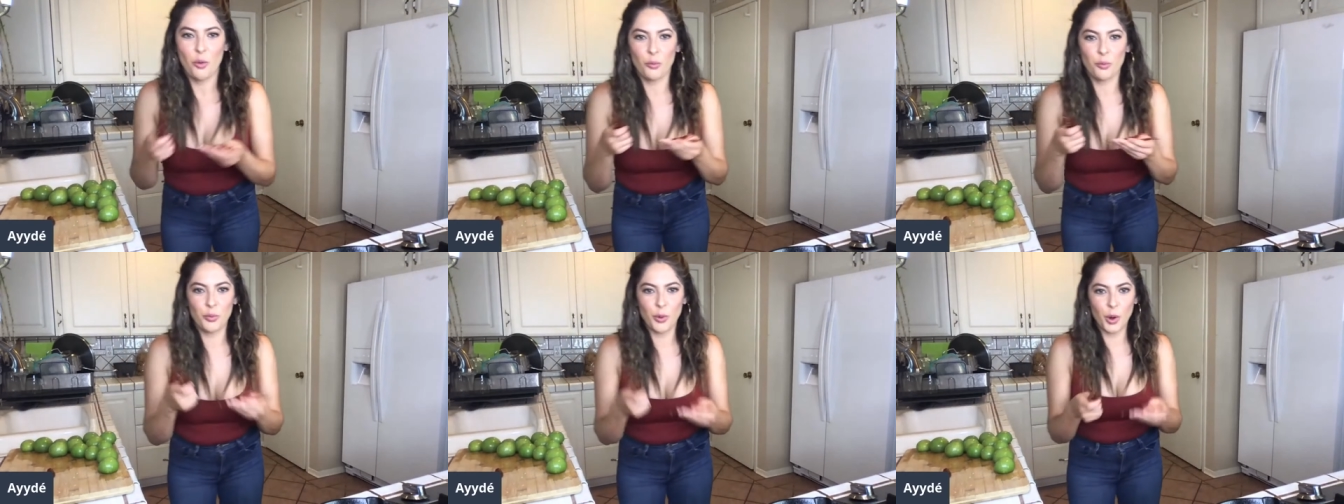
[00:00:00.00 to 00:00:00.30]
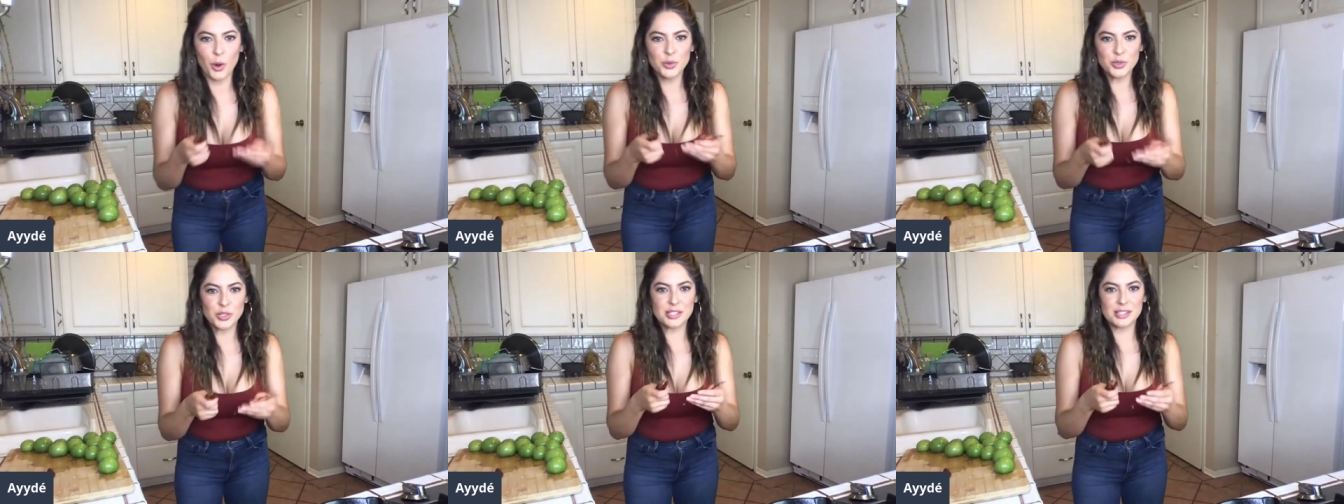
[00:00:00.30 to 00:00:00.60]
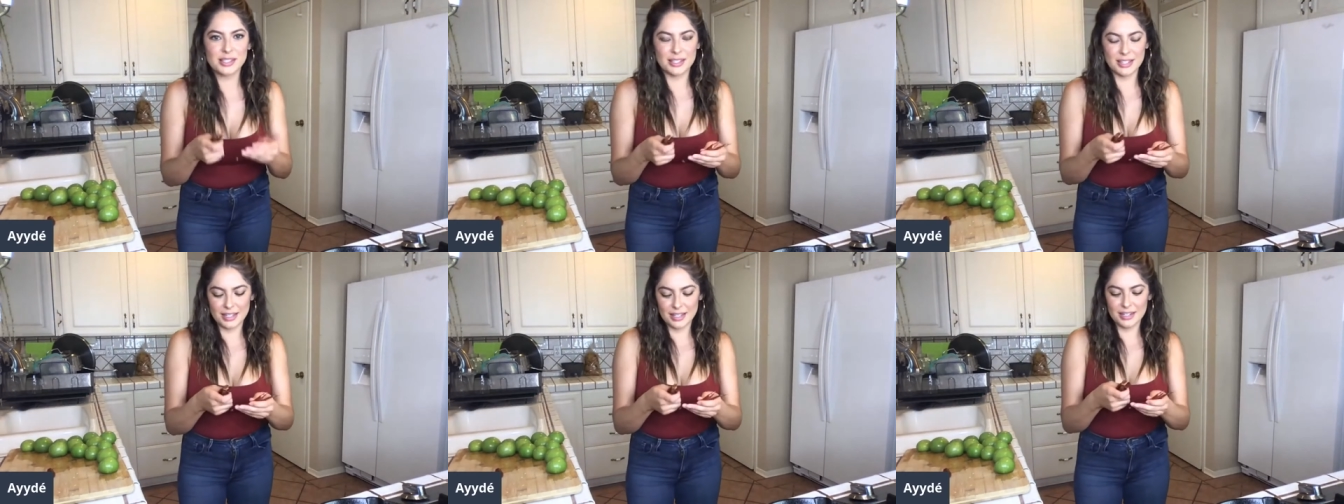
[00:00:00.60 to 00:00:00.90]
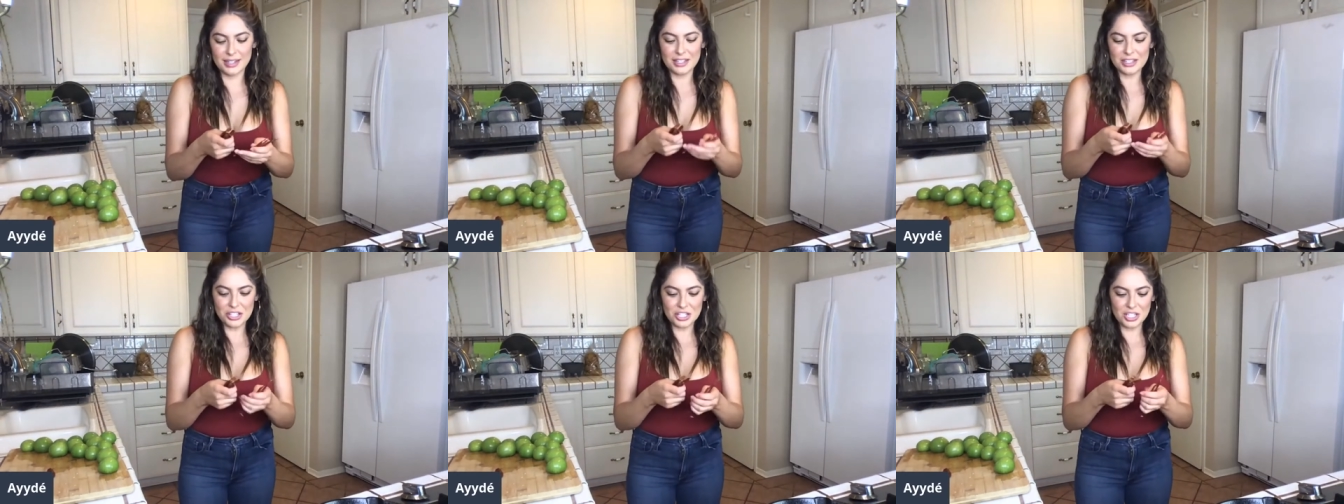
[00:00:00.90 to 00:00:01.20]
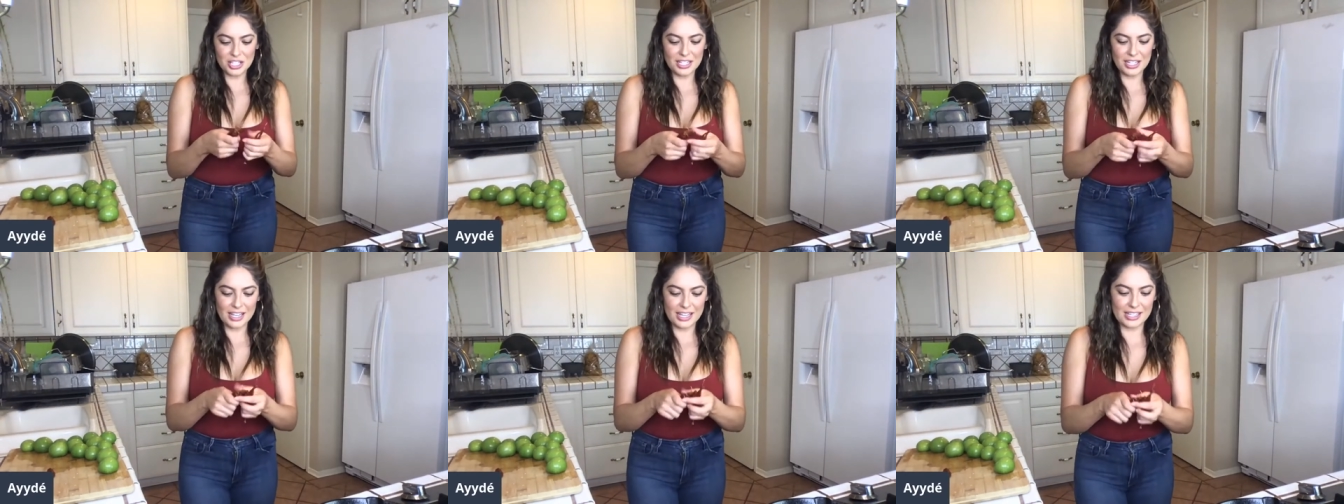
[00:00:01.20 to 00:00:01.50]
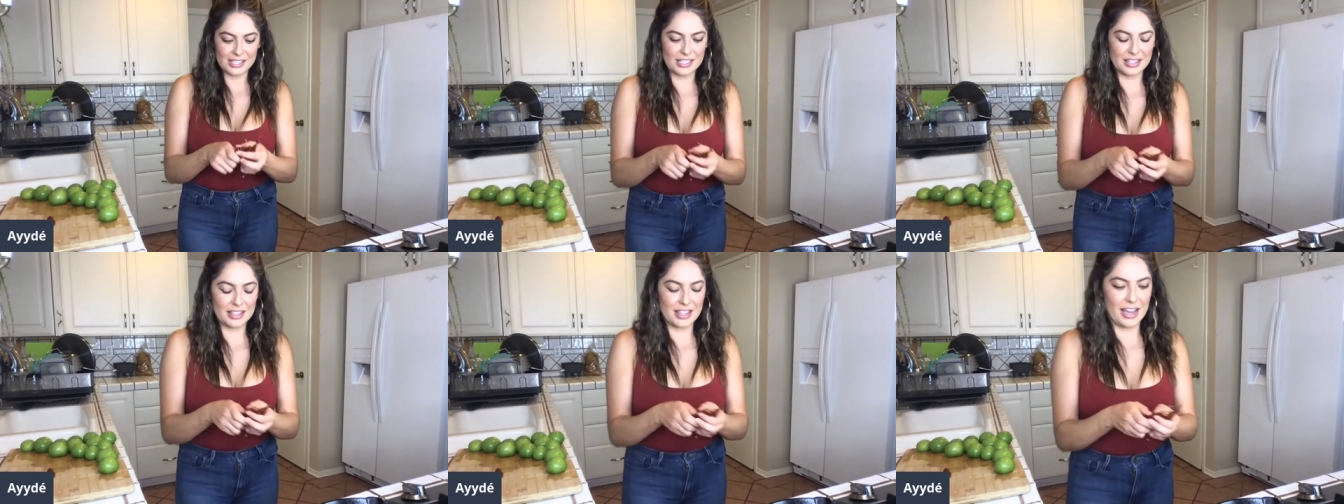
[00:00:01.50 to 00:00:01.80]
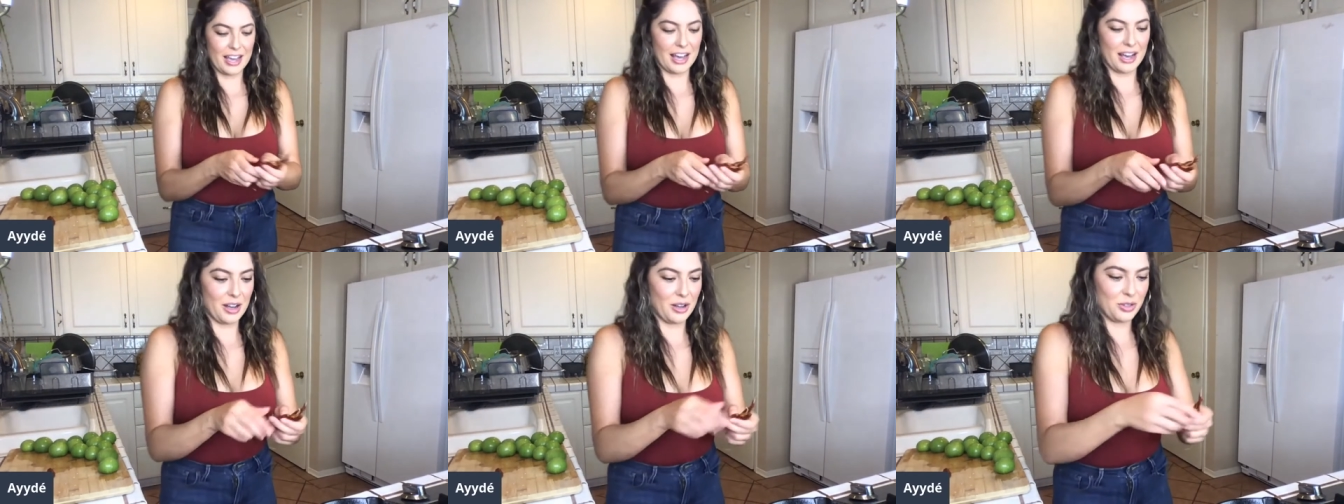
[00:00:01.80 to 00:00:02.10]
roasted chiles in
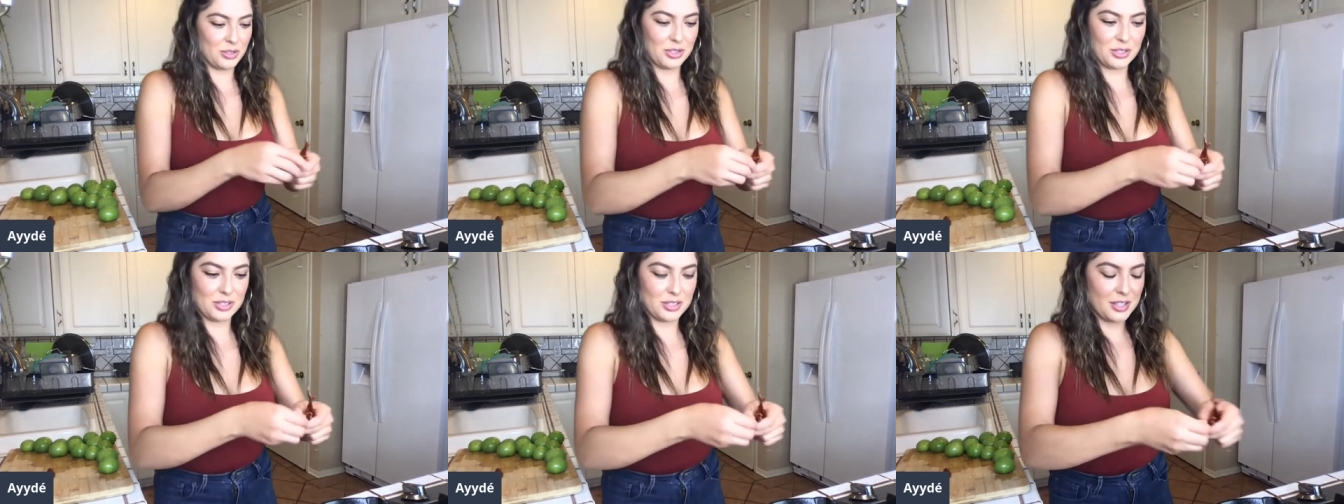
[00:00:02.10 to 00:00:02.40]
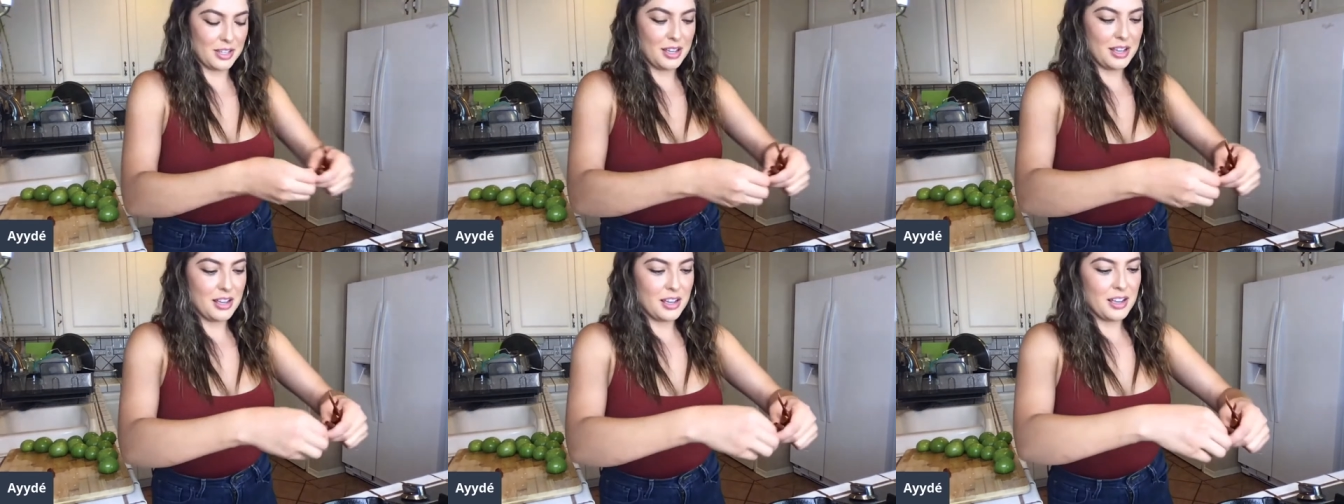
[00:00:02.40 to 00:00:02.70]
the house?